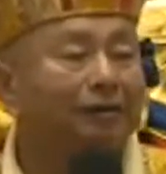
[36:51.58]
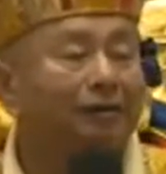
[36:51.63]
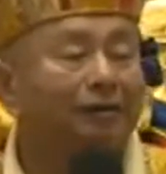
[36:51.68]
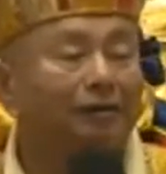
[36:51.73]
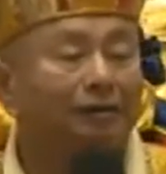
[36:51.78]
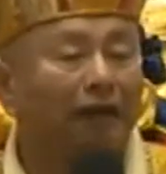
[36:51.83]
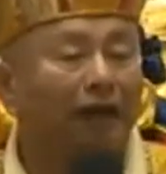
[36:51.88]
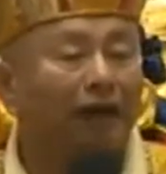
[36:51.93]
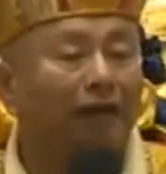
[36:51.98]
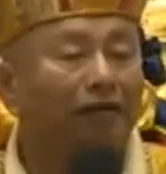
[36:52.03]

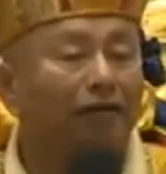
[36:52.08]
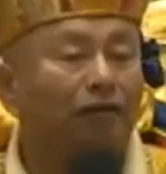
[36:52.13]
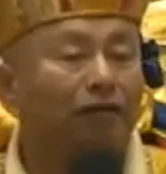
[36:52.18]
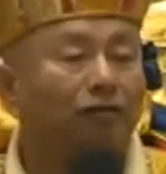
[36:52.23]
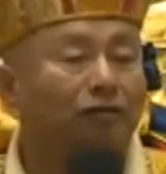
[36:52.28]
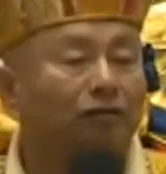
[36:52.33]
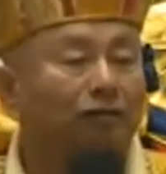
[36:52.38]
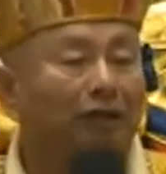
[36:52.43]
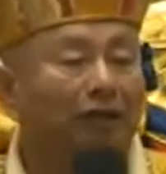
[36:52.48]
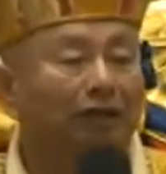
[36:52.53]

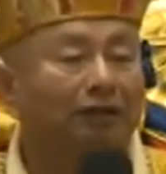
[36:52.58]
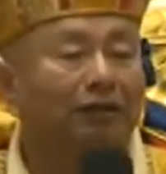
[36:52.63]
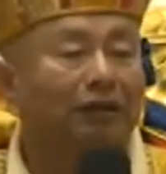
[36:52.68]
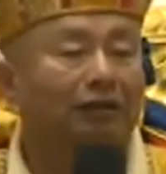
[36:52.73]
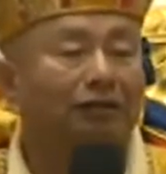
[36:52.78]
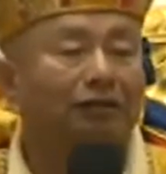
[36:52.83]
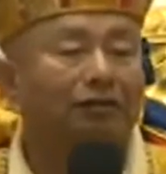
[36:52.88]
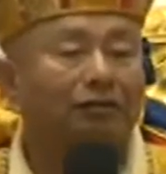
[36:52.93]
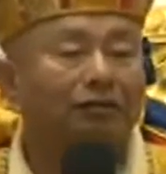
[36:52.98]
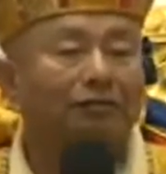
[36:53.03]
So
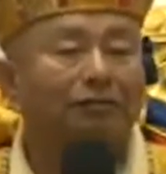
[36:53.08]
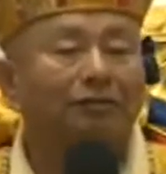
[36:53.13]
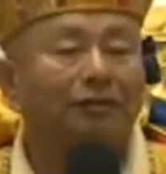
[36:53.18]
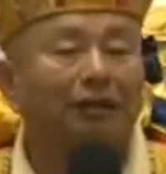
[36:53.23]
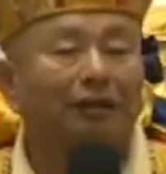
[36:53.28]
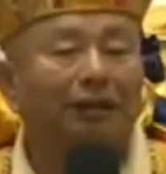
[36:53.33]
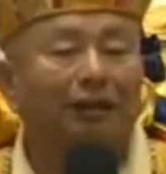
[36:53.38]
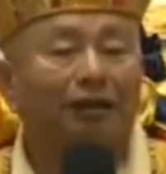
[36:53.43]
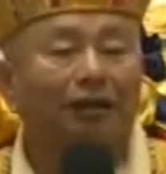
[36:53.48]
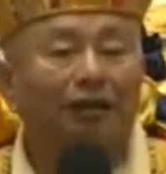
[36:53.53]

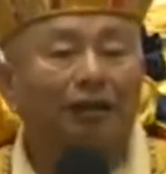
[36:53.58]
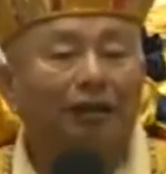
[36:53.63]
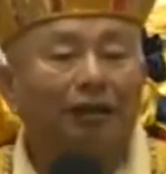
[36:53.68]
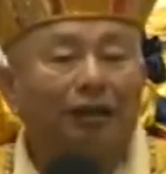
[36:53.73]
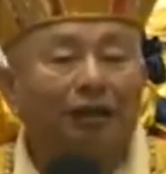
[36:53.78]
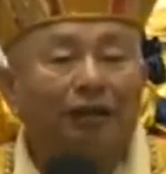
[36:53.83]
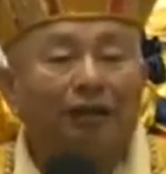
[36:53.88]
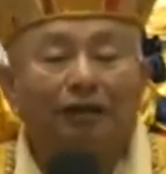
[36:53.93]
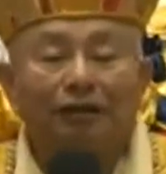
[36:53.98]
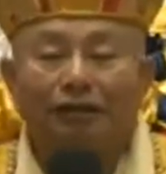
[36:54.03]

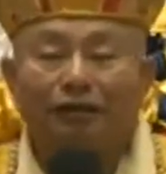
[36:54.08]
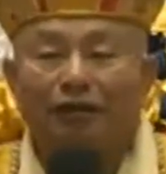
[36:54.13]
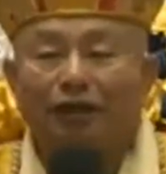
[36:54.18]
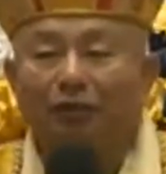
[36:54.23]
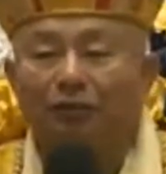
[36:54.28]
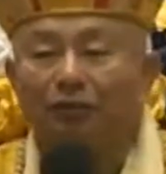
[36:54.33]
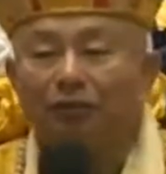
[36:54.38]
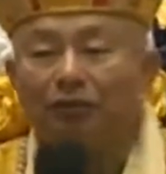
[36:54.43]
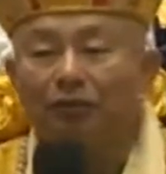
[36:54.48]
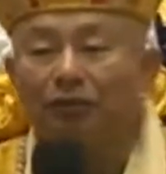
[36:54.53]
temple
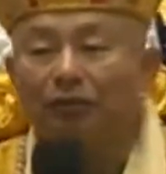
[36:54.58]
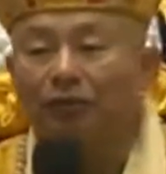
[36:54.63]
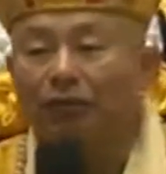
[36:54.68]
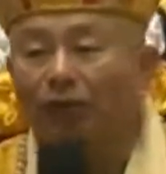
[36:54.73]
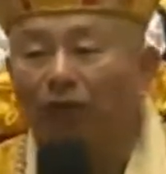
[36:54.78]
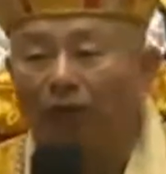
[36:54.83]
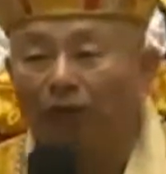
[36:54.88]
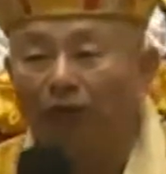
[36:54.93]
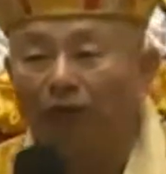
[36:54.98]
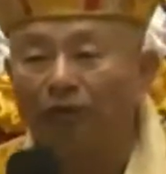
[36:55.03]

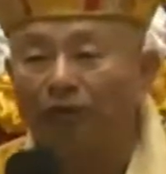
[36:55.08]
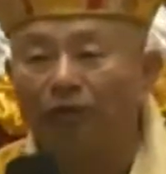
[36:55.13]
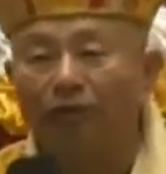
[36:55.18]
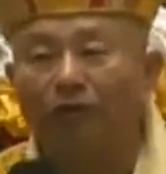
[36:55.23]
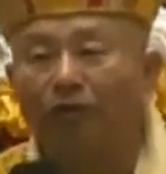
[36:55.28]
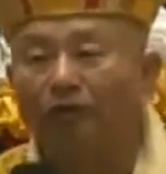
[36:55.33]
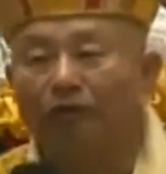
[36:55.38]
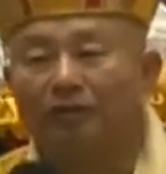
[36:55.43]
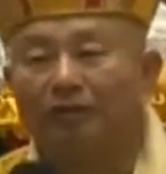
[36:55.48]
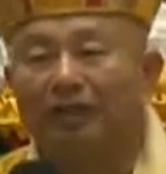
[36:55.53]
directors
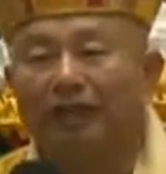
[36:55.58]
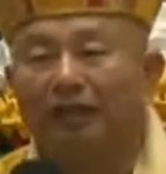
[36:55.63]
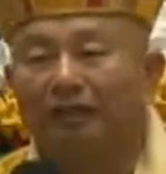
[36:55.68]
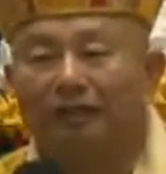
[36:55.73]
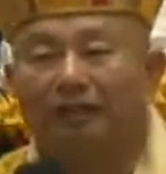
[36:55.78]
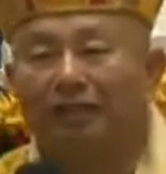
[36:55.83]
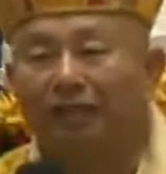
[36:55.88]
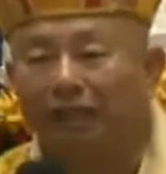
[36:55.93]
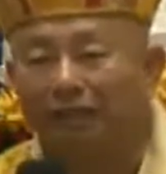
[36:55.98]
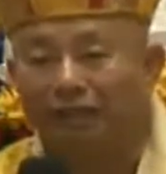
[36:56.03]
from
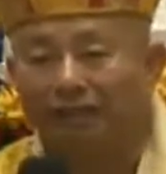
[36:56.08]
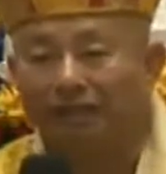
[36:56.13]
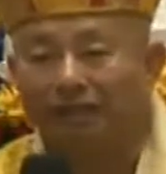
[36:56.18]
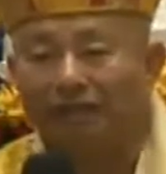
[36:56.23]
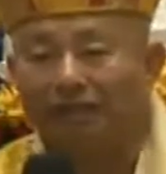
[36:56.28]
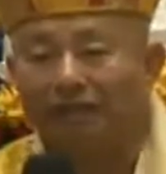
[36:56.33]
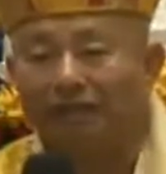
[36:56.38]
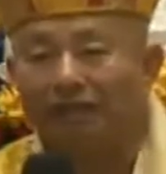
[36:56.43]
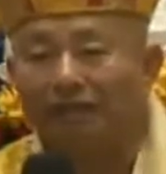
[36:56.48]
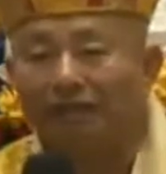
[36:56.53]
other
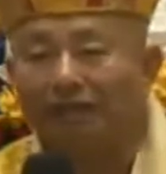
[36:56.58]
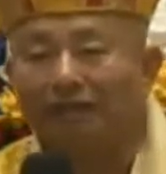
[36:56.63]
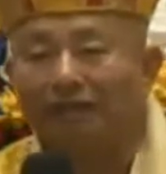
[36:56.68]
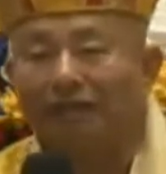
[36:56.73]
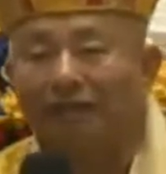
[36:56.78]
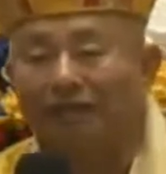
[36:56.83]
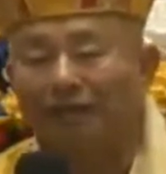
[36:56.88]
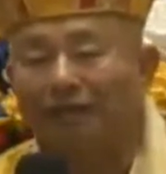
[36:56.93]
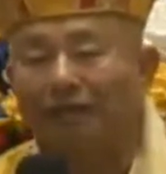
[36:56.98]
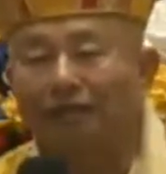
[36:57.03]
places
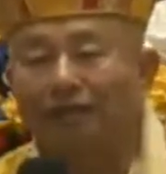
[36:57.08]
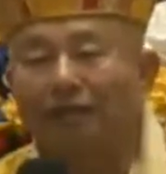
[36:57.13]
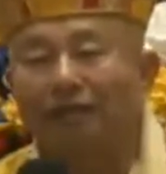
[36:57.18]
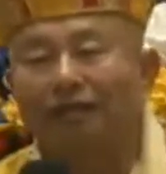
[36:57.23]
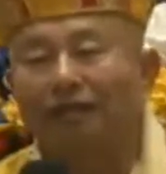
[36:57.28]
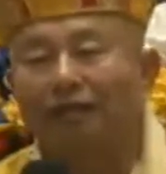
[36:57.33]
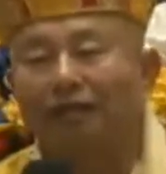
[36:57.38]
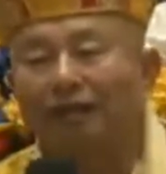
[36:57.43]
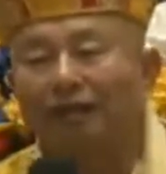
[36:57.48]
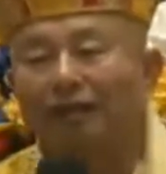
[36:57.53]
and
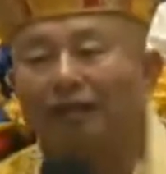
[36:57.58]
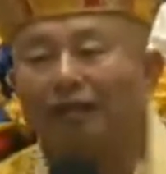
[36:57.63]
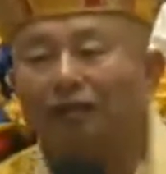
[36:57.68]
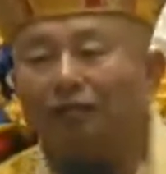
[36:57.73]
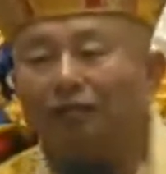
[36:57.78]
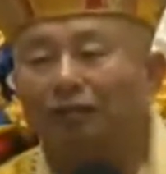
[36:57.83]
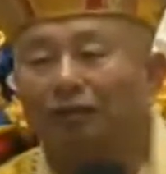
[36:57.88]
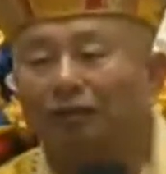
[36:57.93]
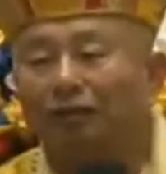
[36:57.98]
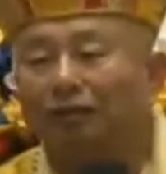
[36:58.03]
masters,
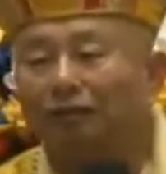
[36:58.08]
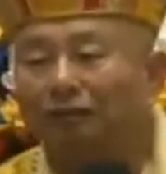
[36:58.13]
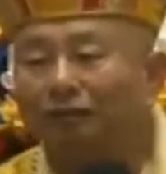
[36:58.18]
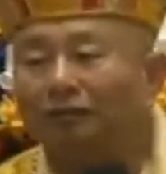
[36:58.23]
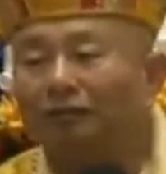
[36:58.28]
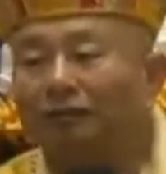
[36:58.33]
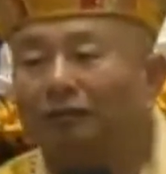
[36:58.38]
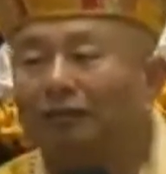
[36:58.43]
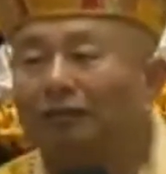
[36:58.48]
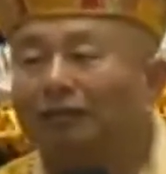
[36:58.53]
when they
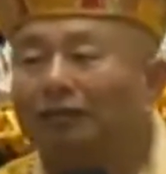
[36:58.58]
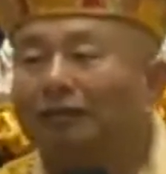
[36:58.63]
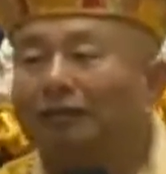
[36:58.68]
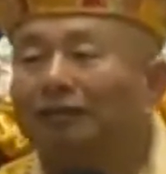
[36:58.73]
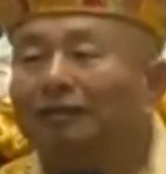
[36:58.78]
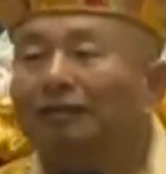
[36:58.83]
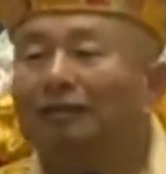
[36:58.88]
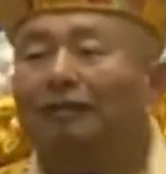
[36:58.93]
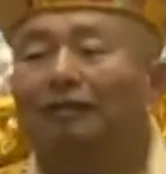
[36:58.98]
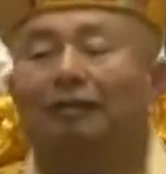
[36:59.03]
knew
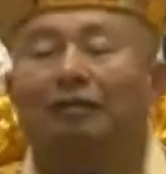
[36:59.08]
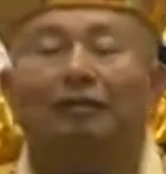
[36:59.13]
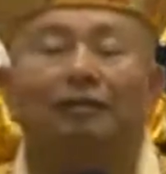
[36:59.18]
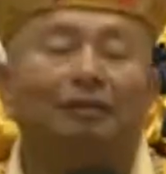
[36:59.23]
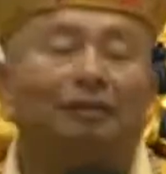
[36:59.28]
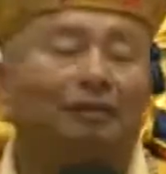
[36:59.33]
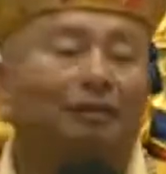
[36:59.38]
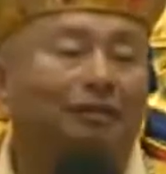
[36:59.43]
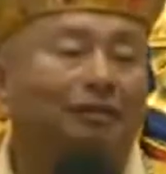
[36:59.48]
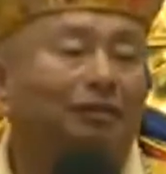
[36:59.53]
that he won
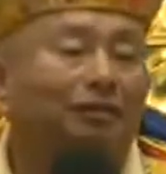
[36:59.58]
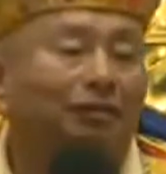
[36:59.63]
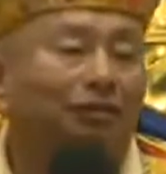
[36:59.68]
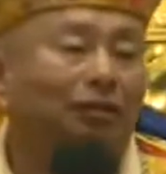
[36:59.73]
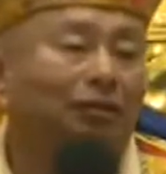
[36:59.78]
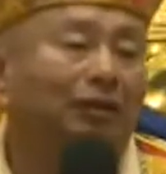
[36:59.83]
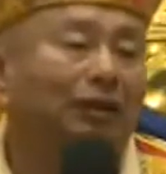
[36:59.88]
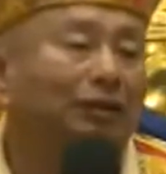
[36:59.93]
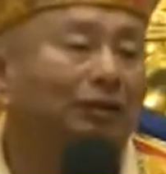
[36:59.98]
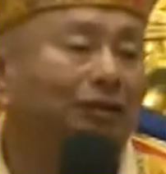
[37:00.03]
the
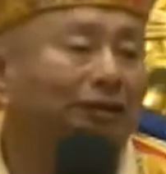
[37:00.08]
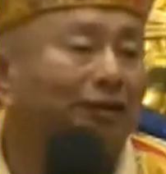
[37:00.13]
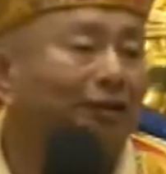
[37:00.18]
lottery, they